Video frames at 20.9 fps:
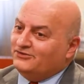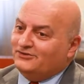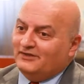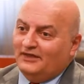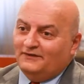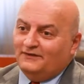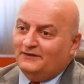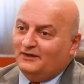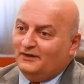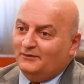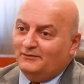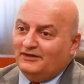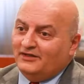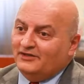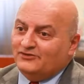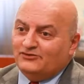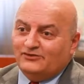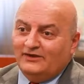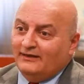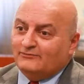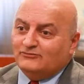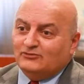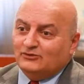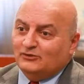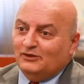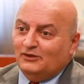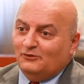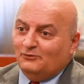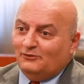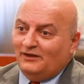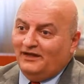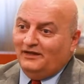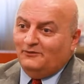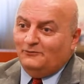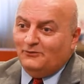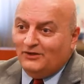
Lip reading: said there, because you're absolutely right.